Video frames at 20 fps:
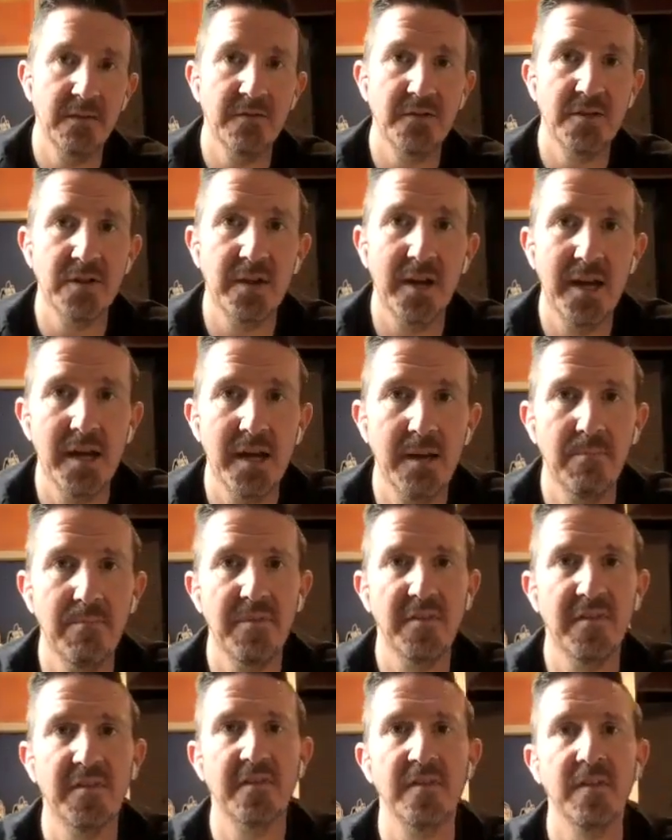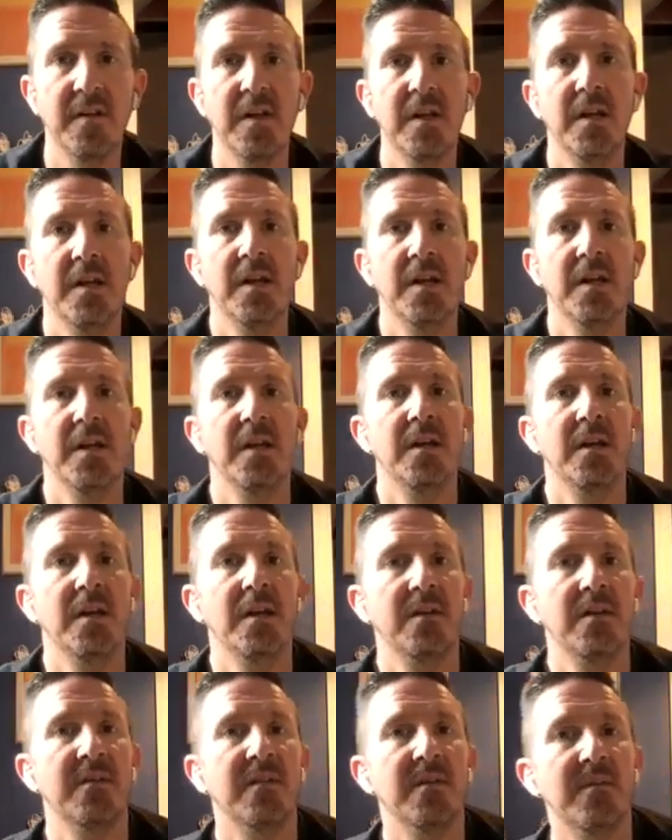lift your hips.
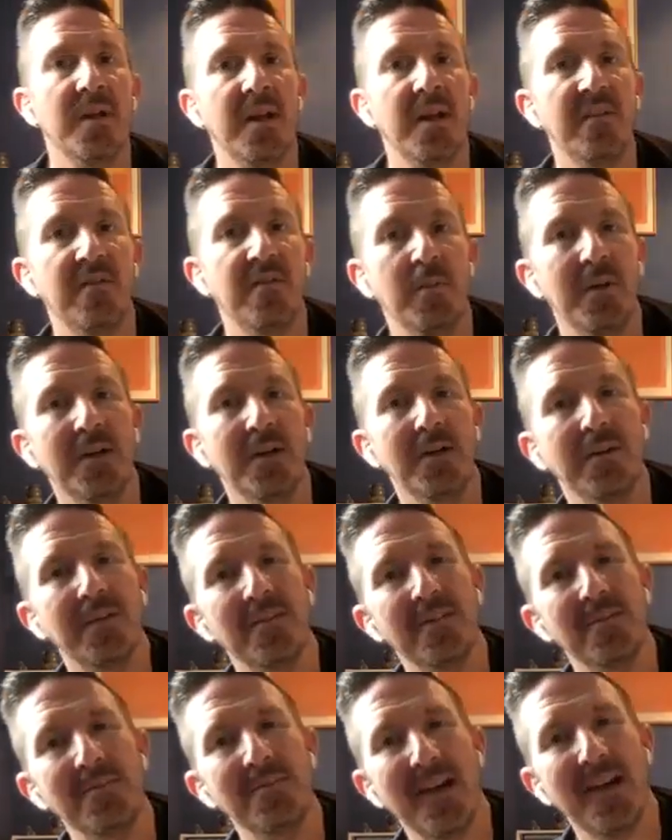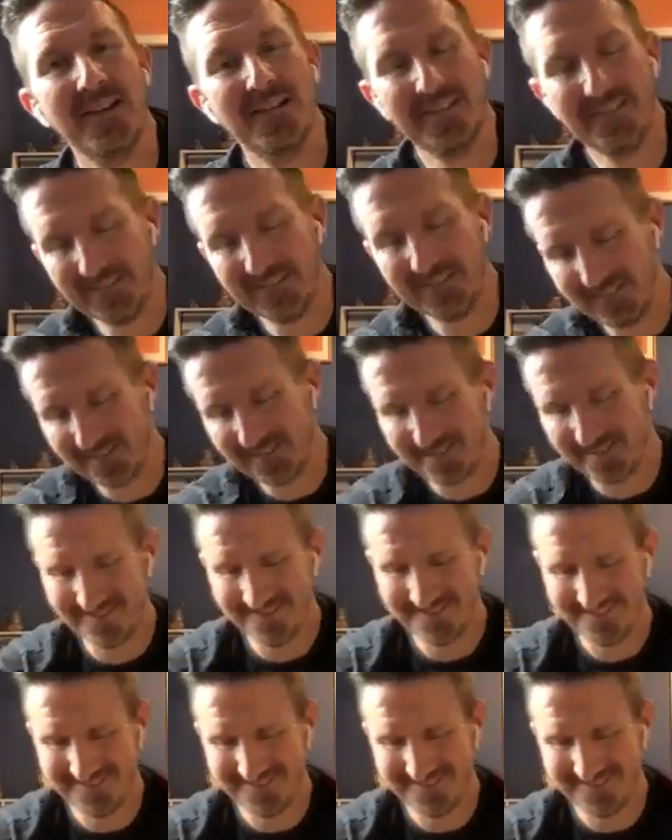Some nice wiggles and pedals.